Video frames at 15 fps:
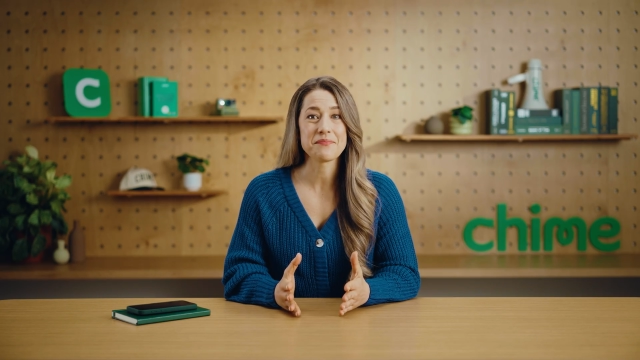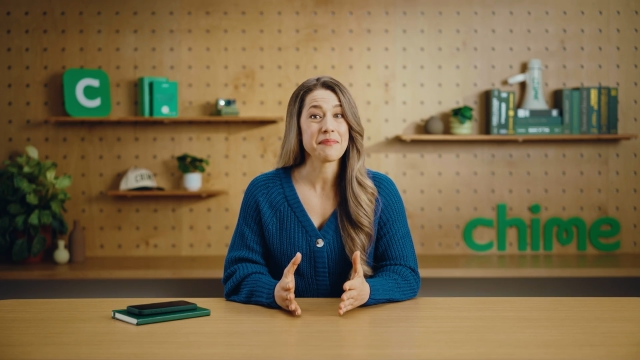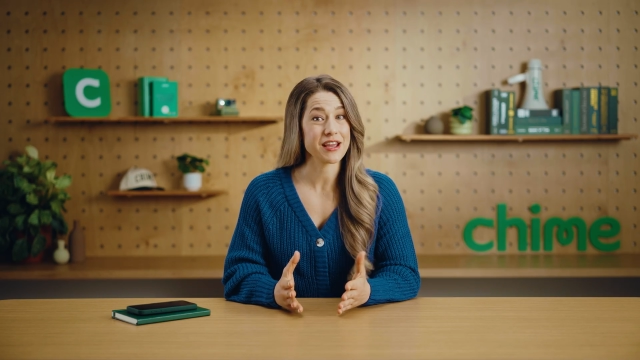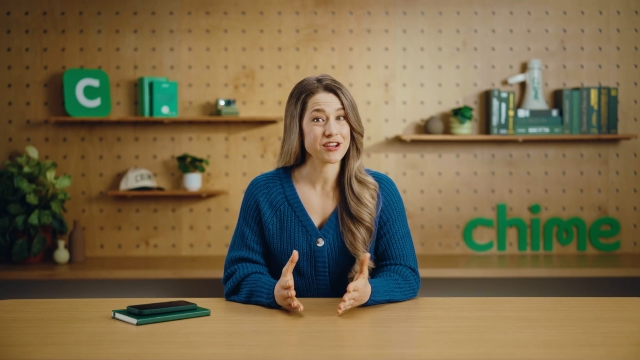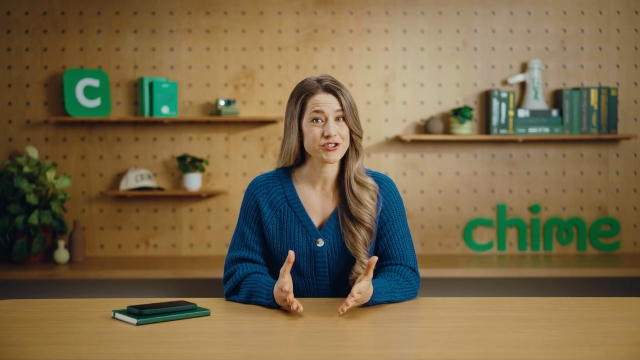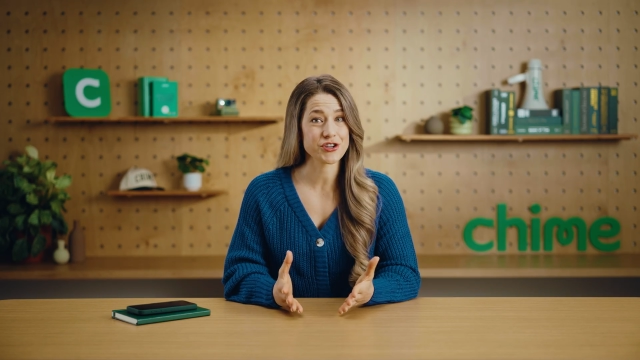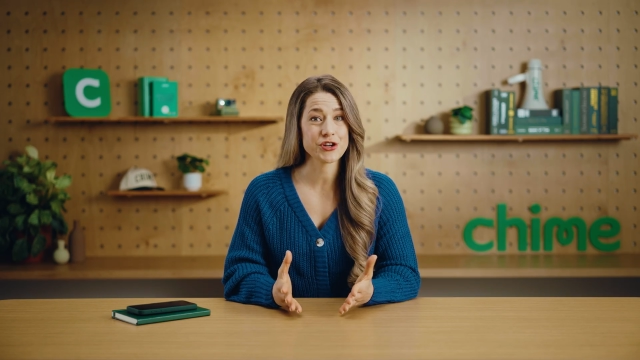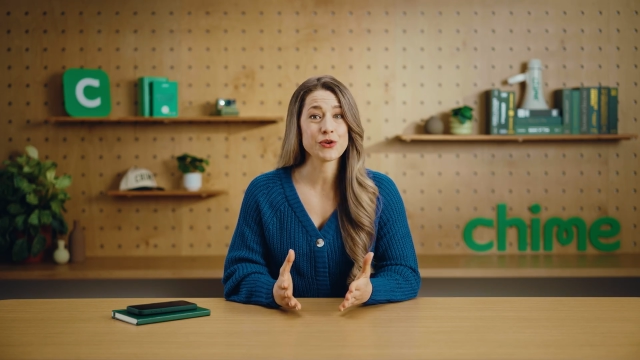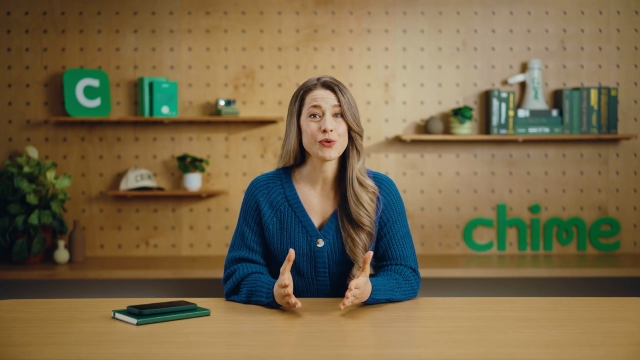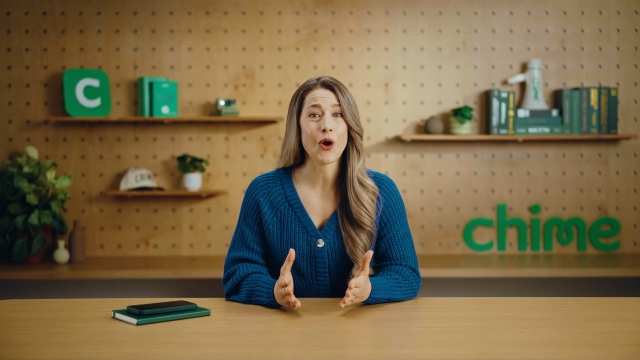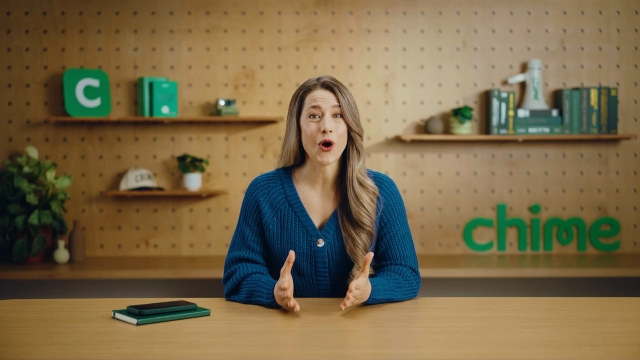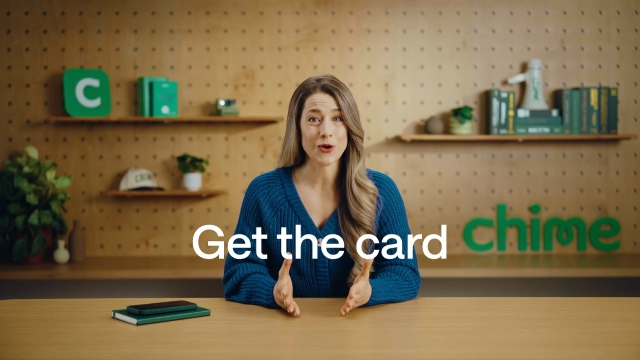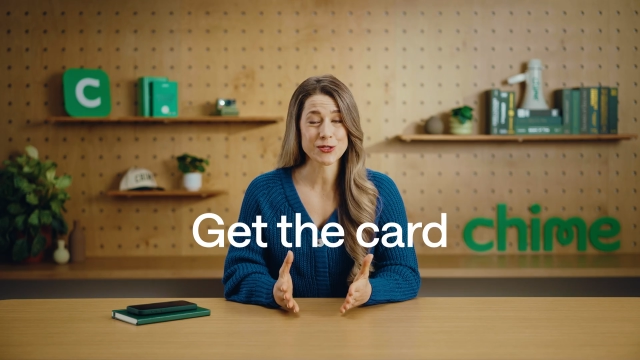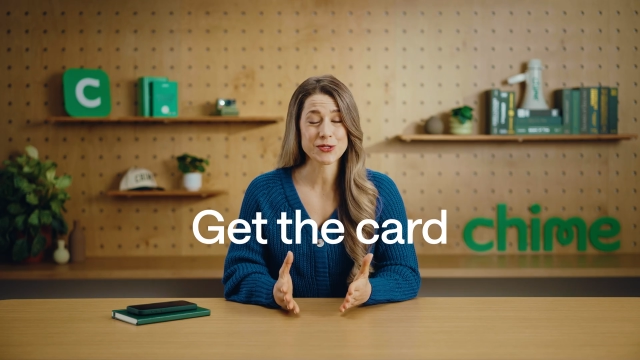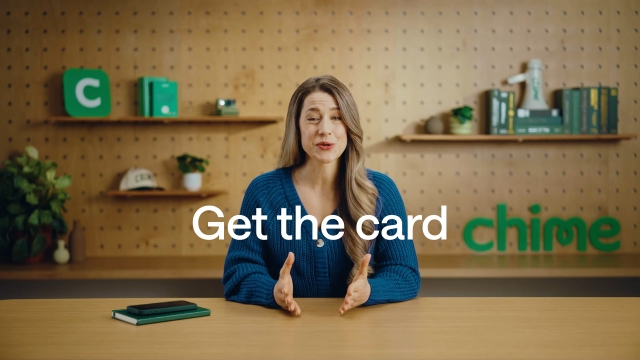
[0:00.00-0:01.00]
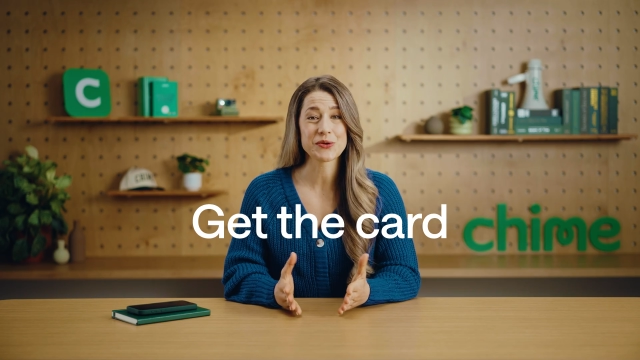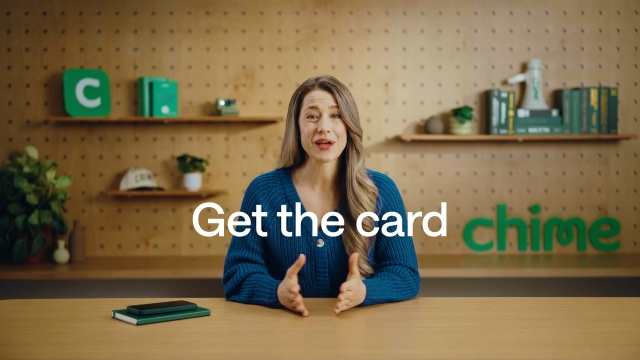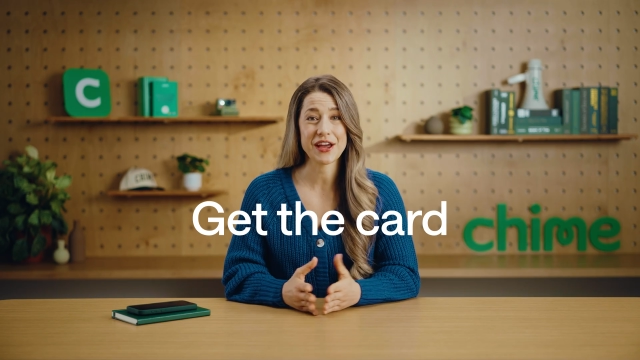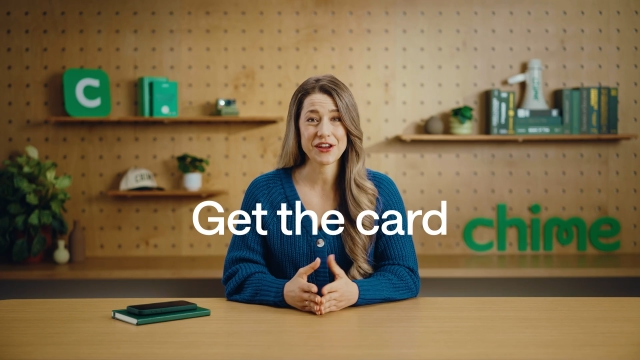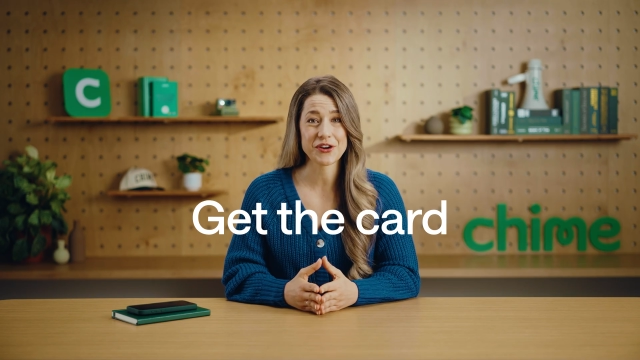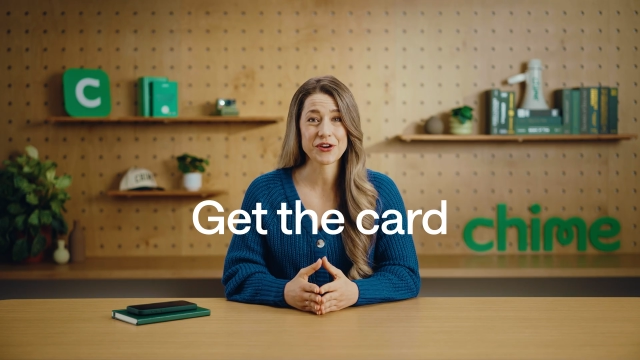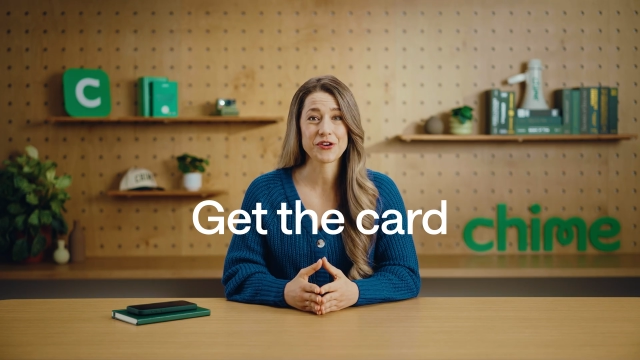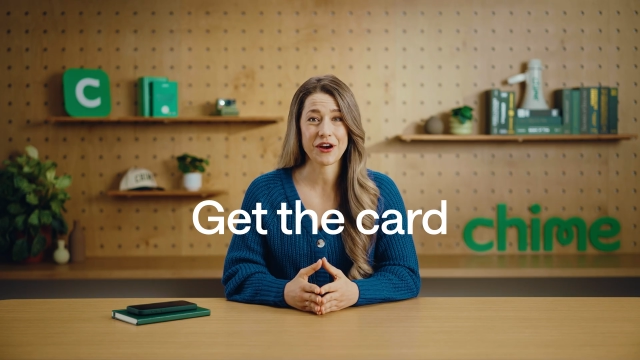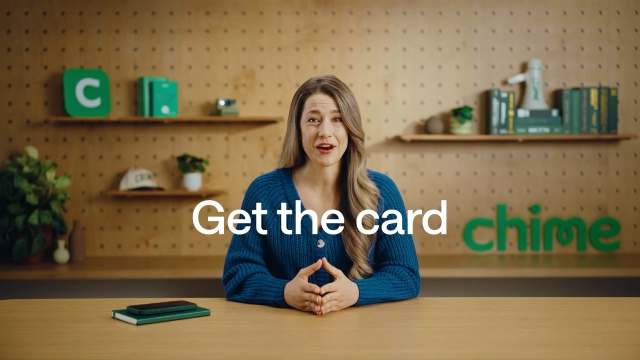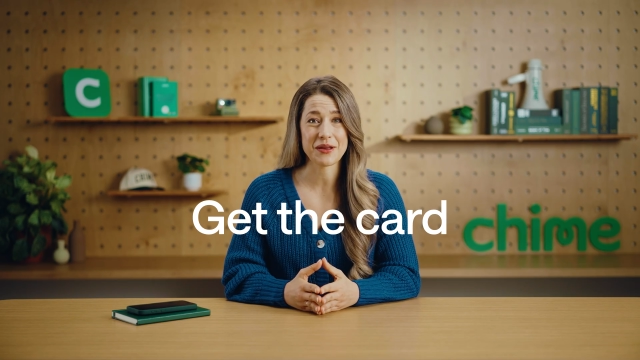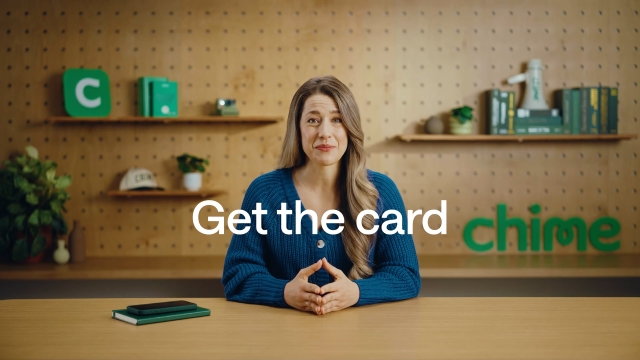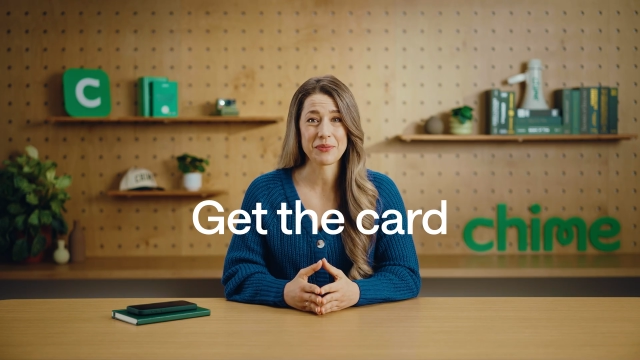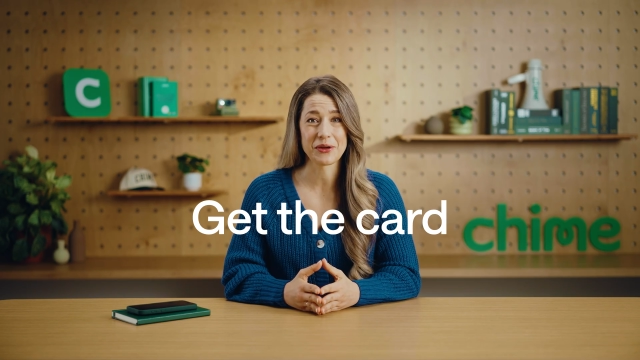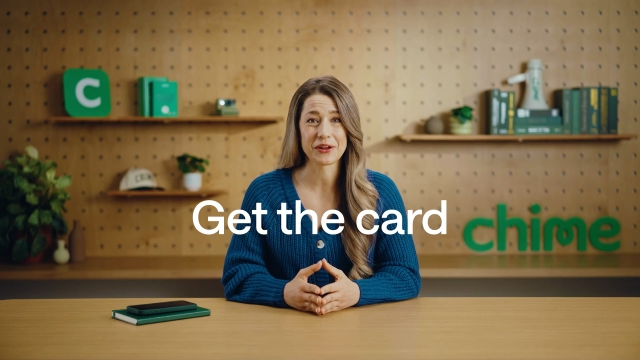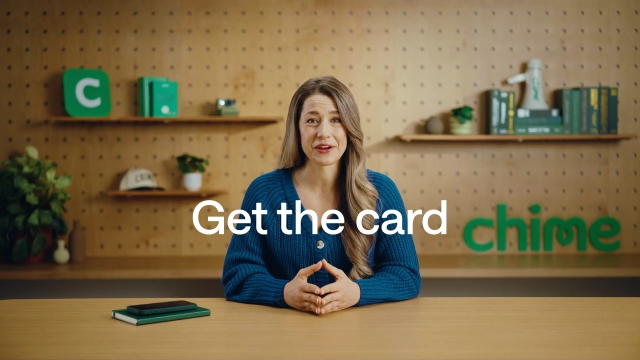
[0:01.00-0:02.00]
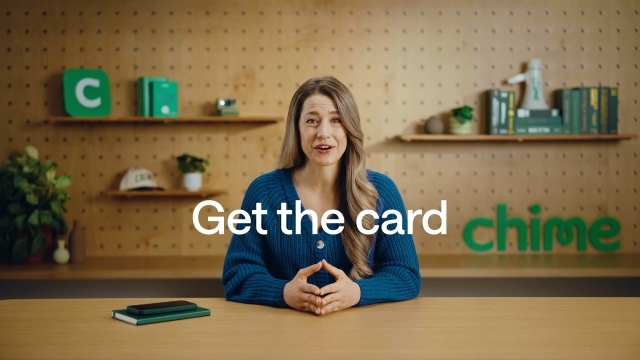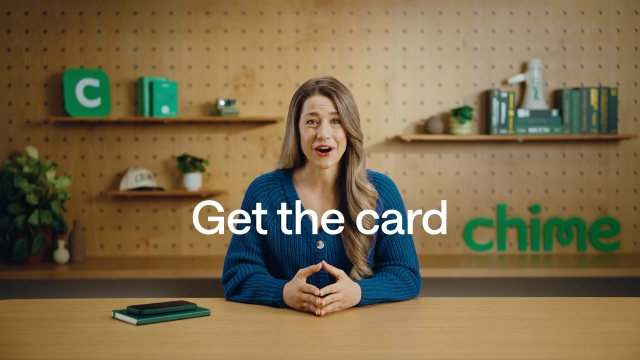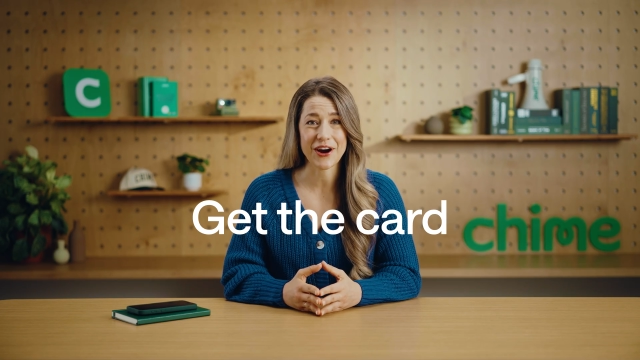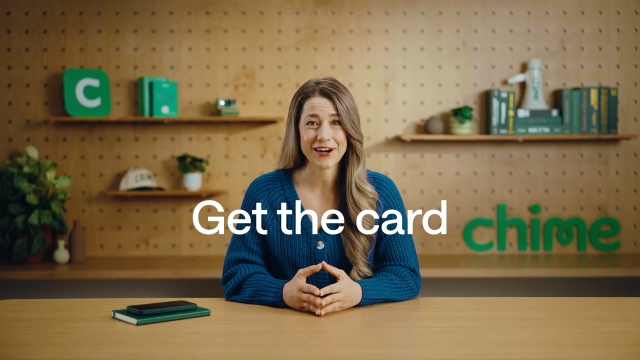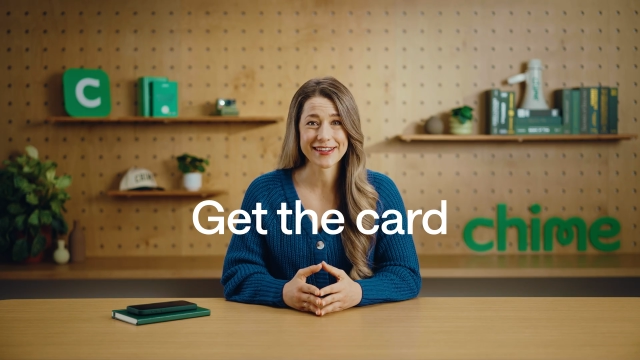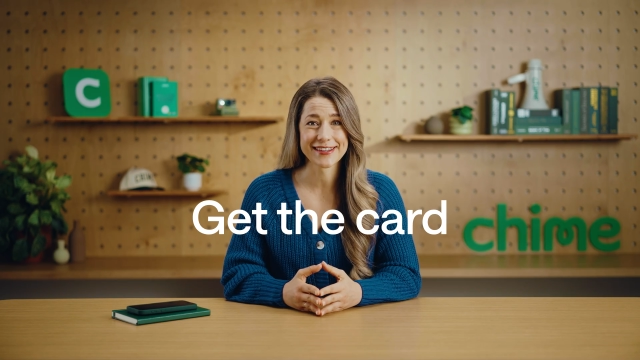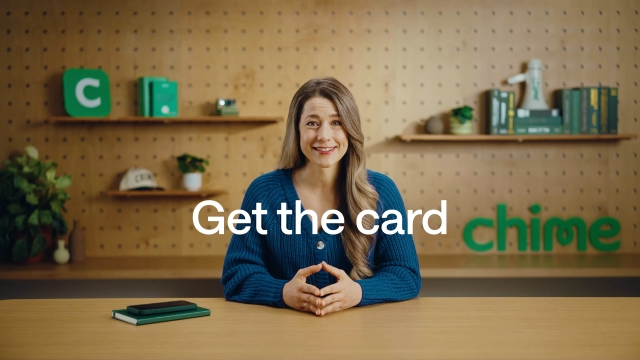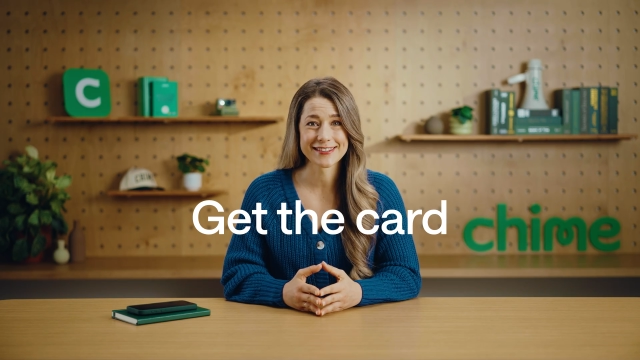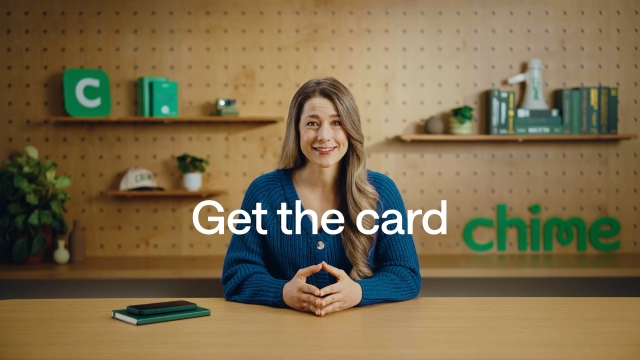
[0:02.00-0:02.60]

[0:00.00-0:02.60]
make sure you also get your credit building card.